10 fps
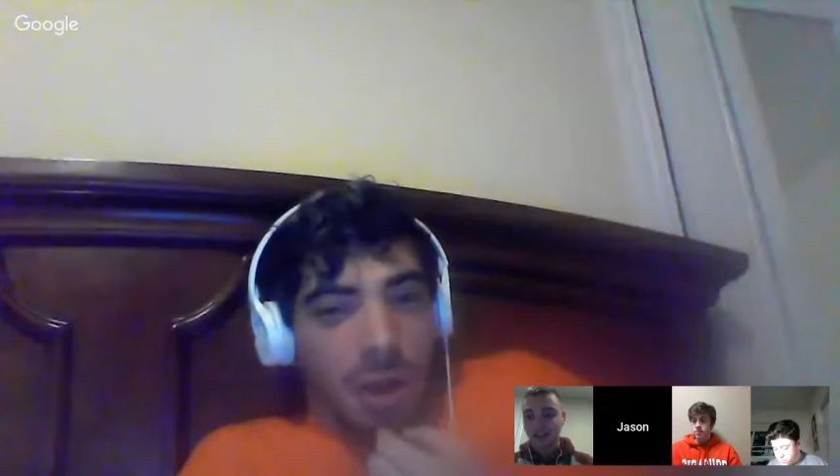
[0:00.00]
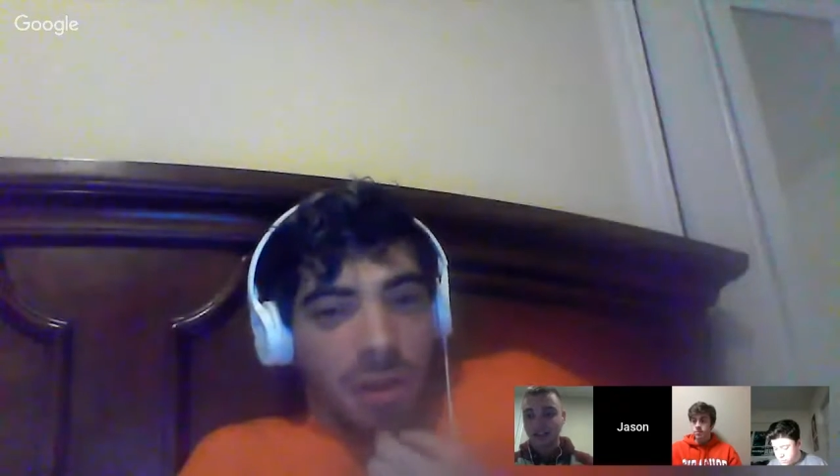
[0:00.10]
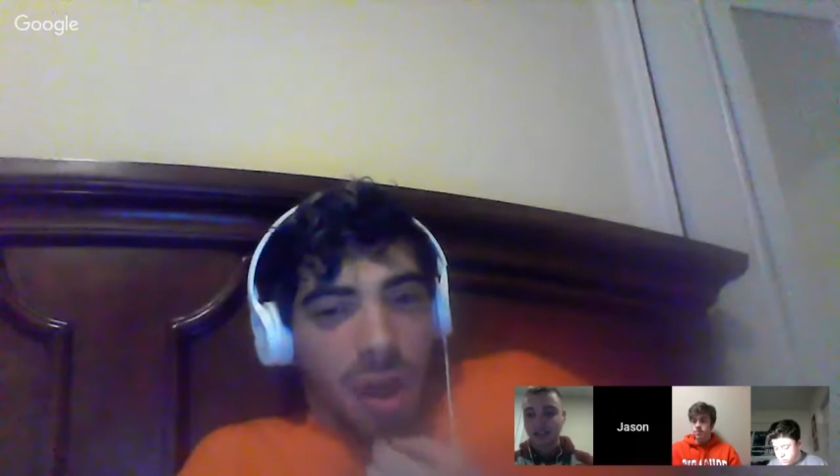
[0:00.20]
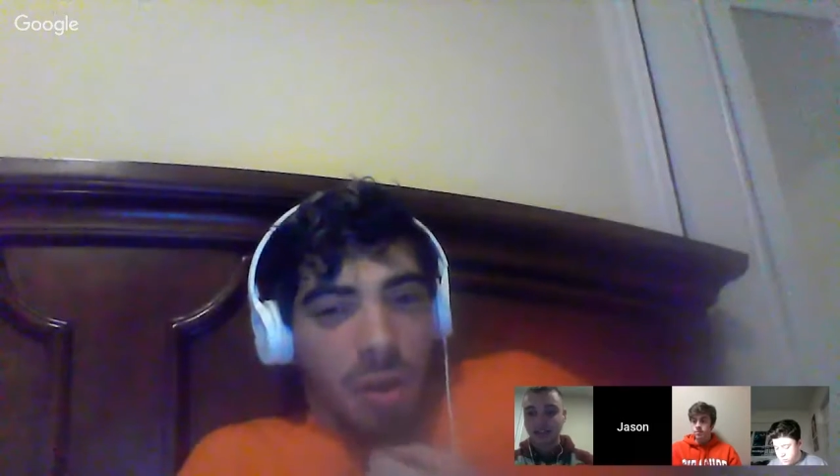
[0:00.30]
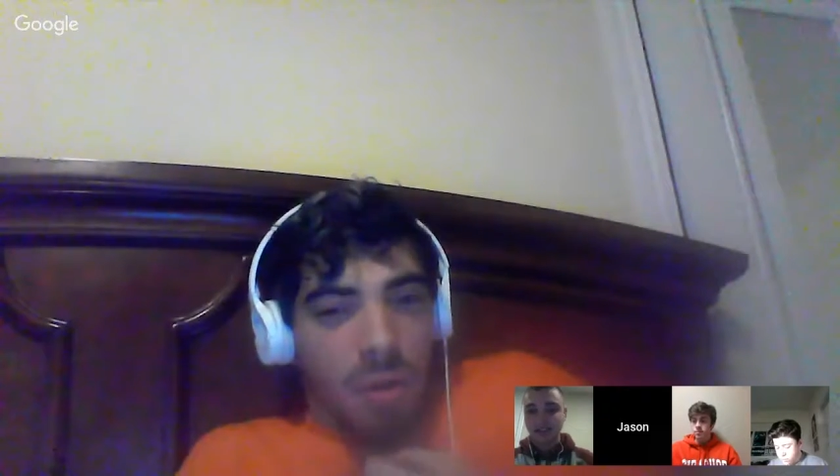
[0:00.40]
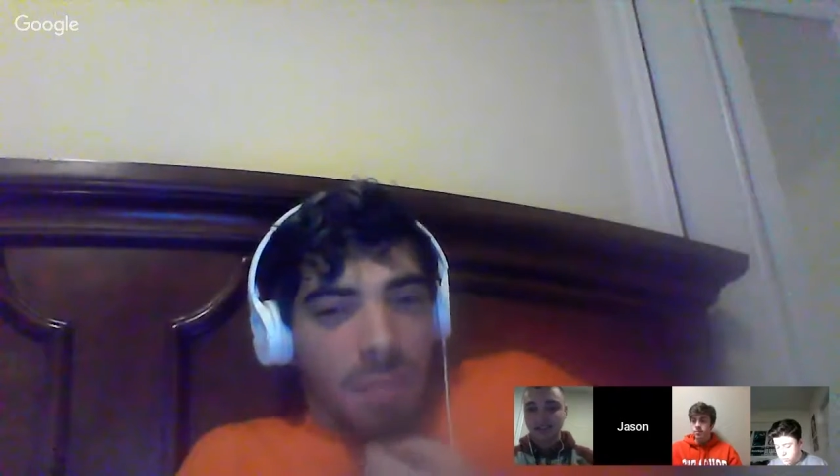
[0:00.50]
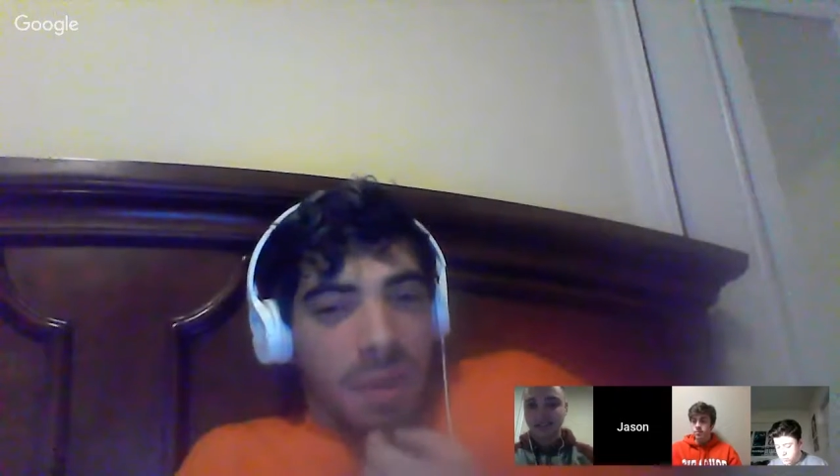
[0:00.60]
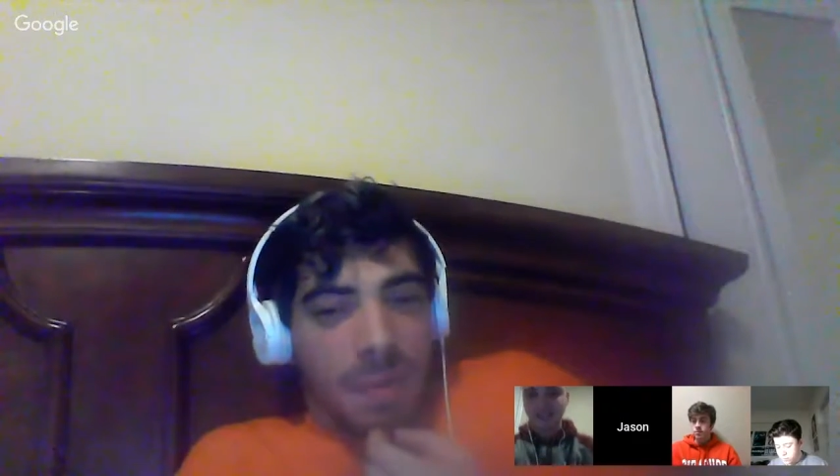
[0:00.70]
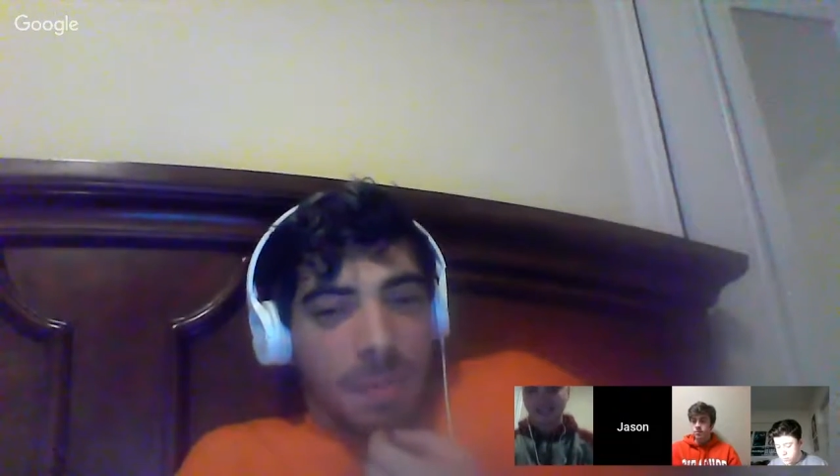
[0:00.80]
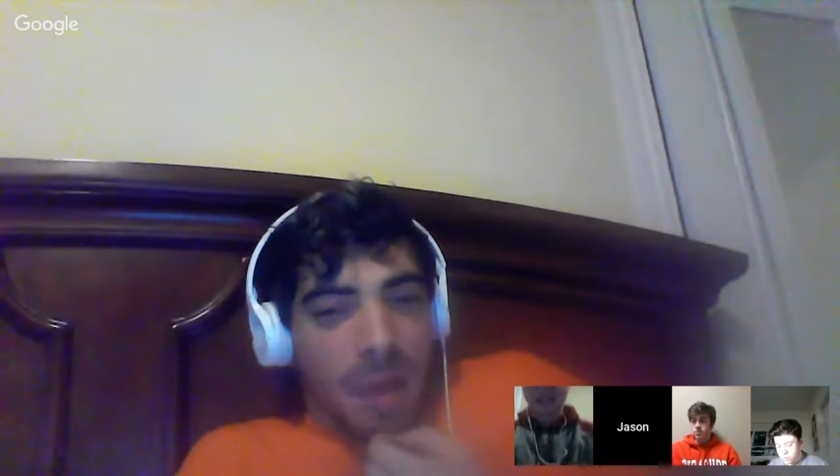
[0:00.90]
are though.
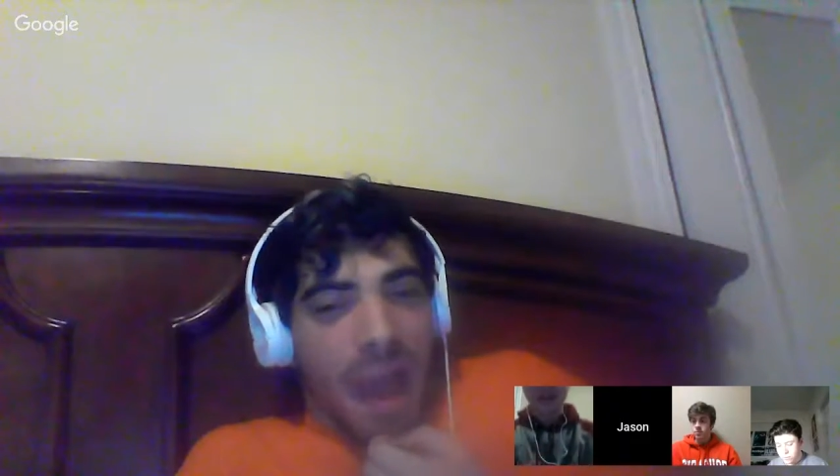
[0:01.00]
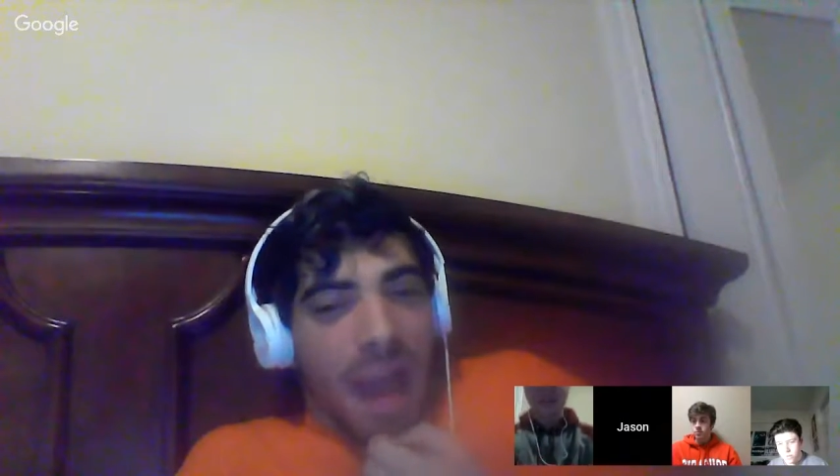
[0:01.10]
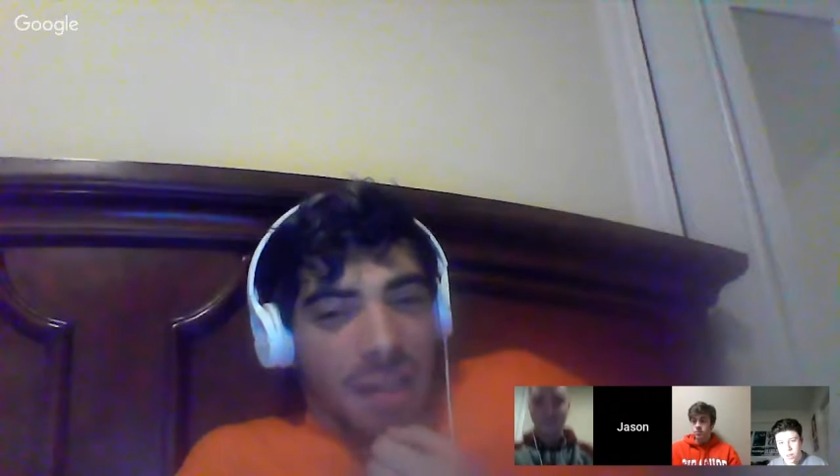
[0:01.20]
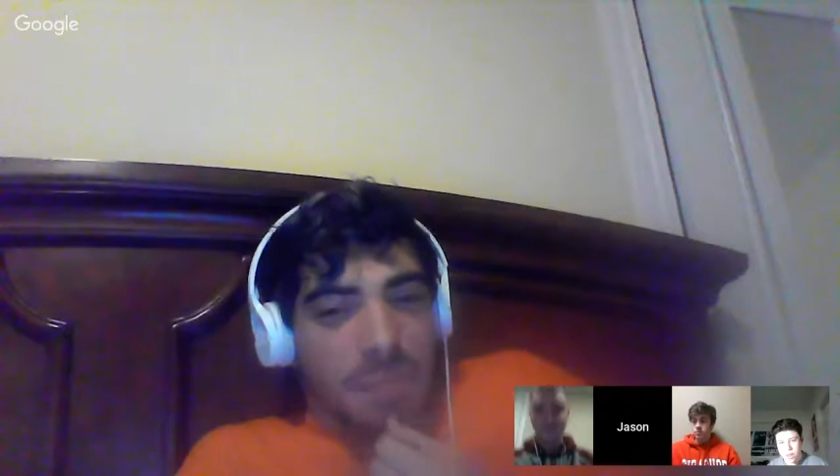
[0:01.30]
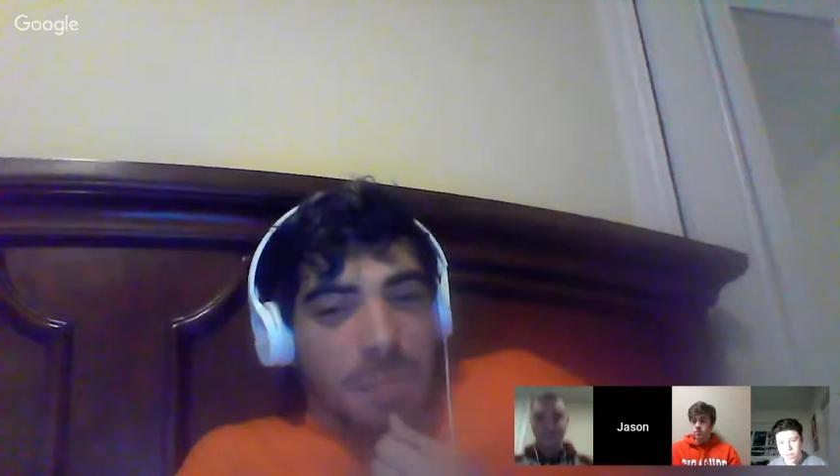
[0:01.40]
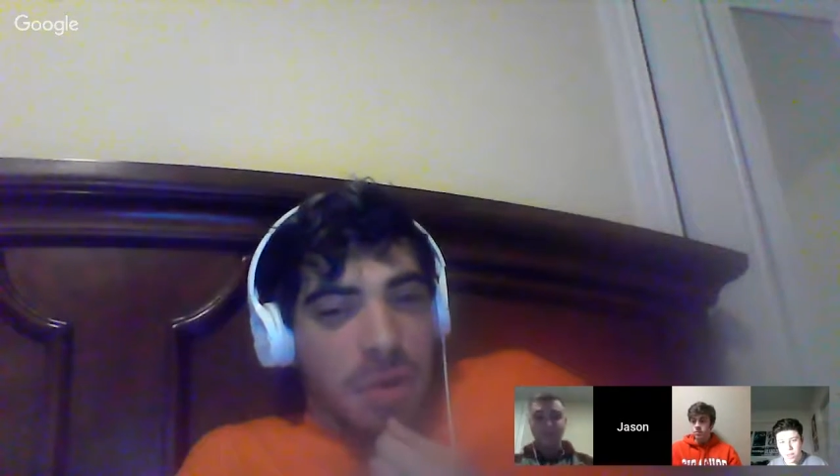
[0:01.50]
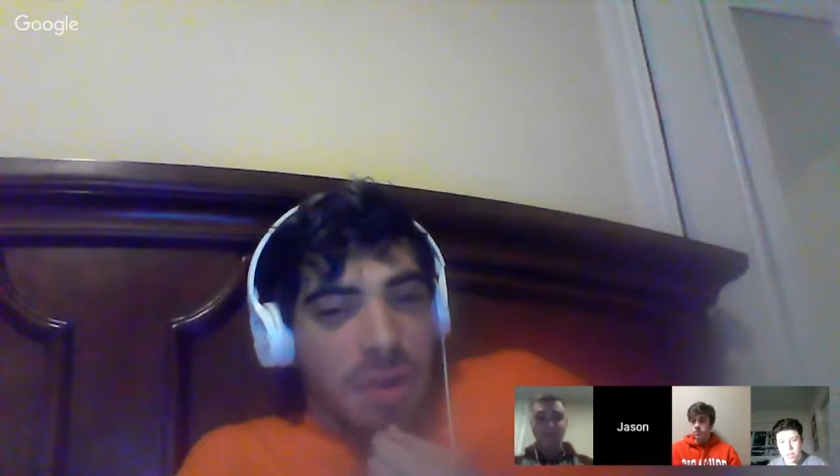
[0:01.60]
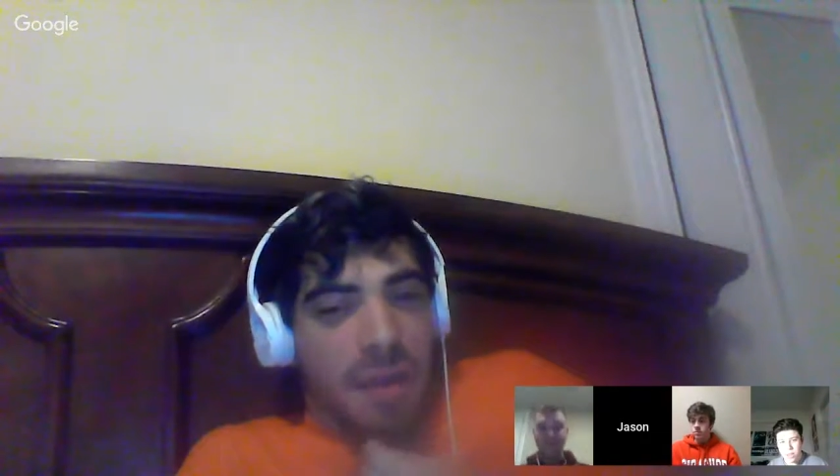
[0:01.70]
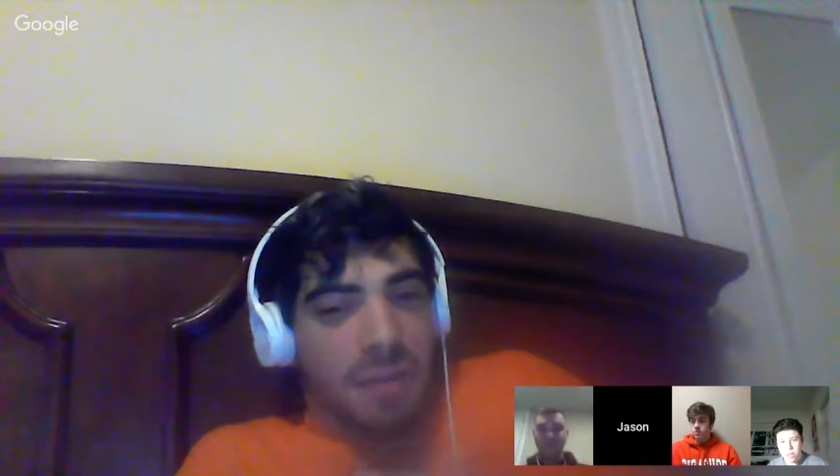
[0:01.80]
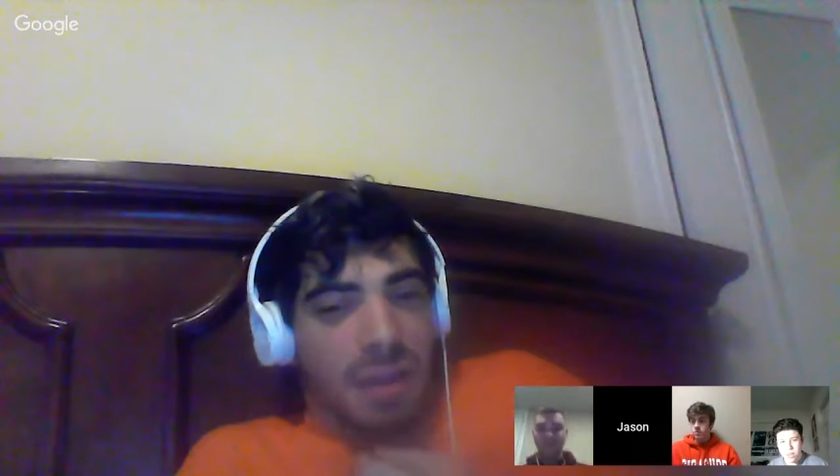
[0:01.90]
People, especially
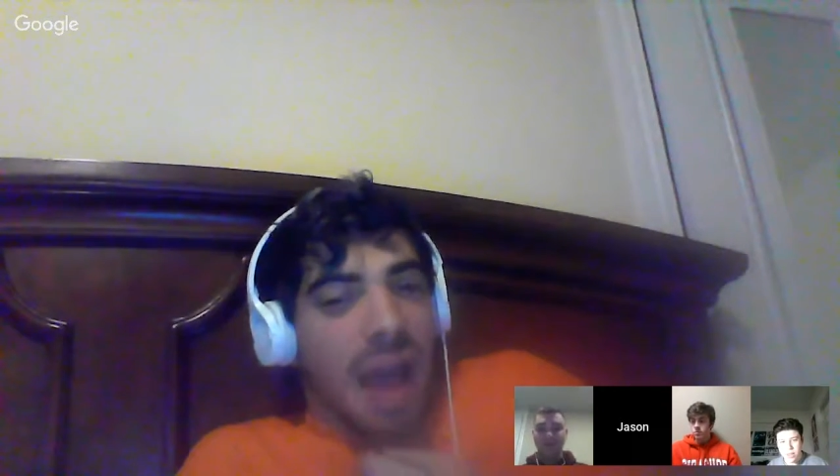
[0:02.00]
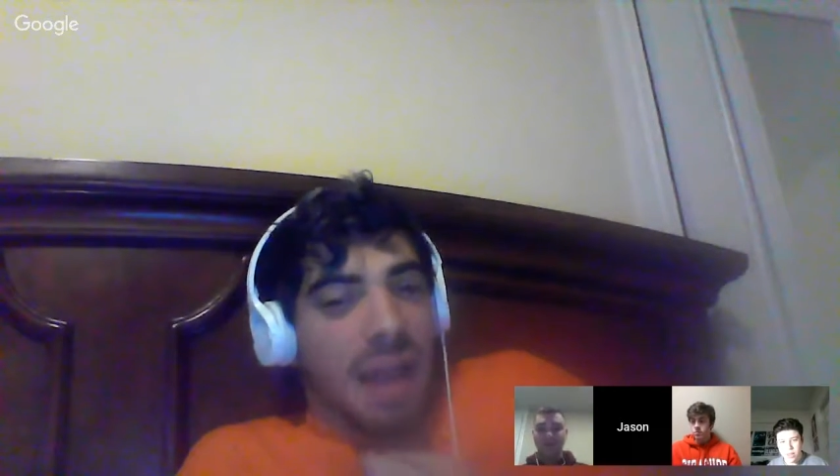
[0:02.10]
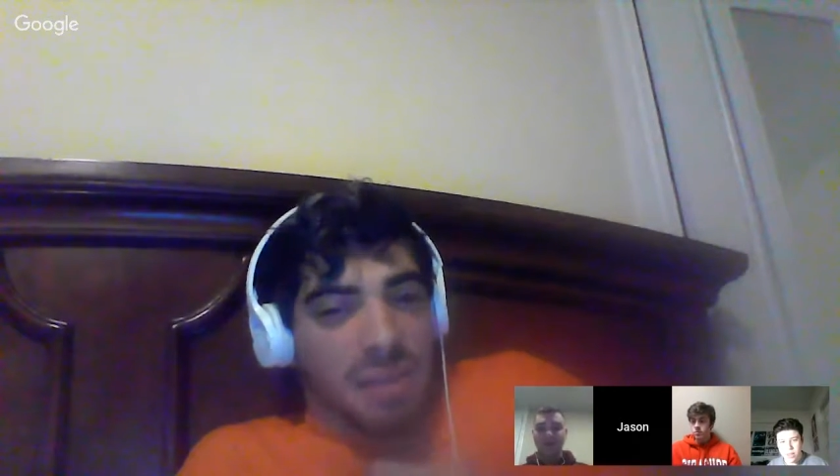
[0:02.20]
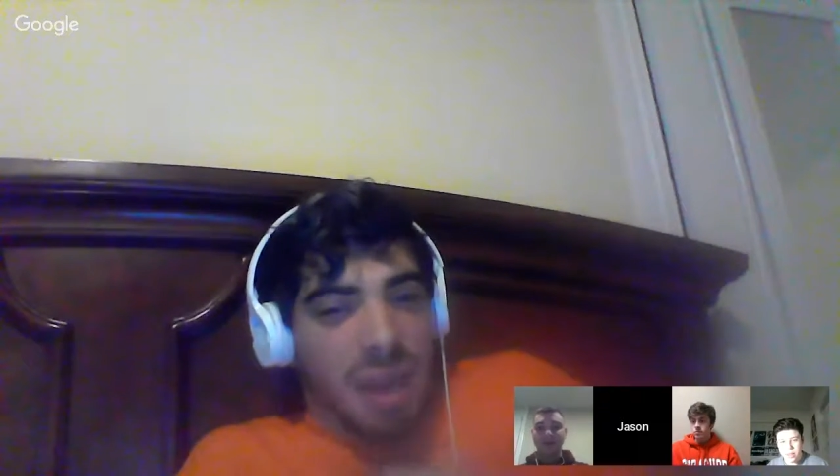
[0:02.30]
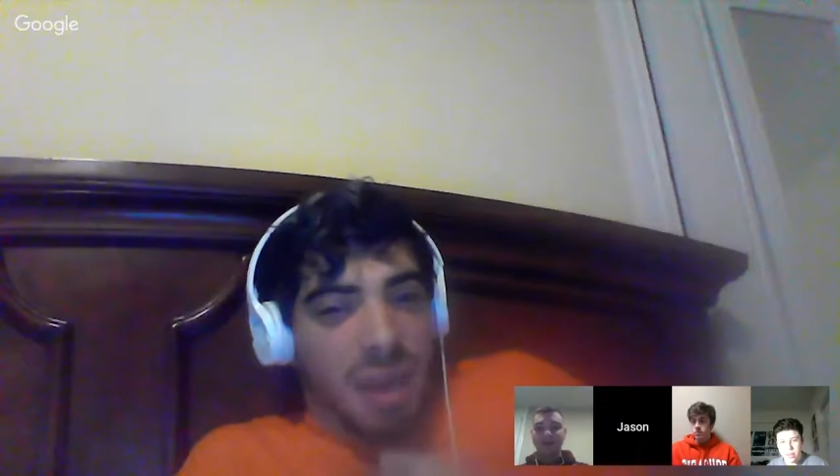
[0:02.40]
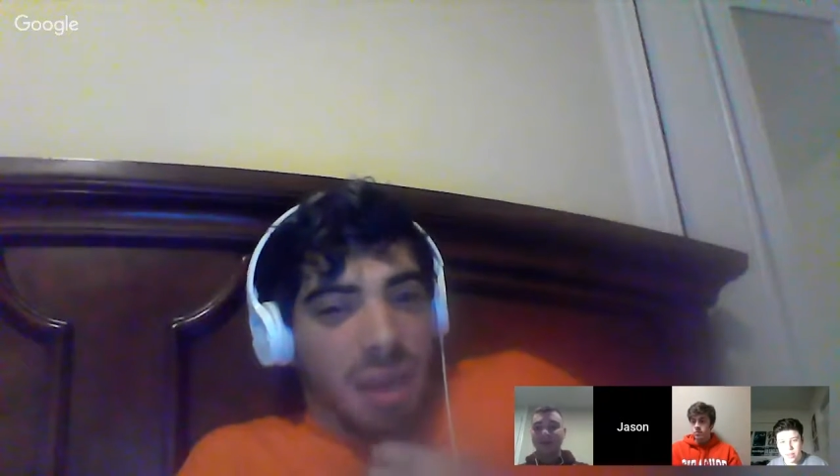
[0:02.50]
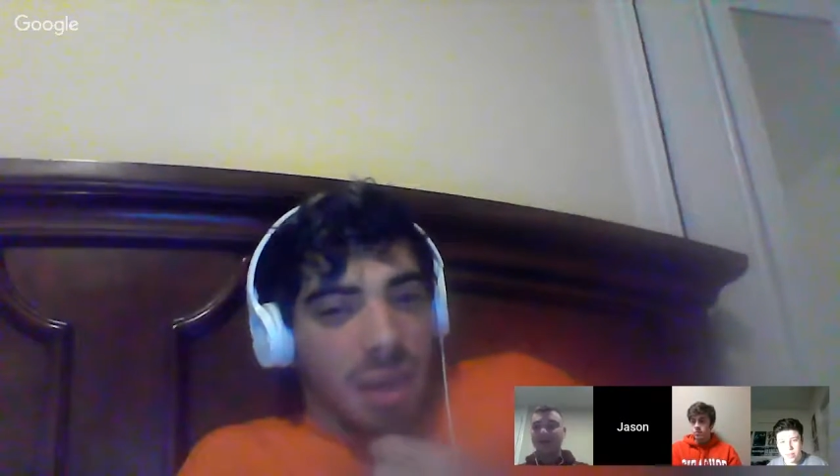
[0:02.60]
after last night.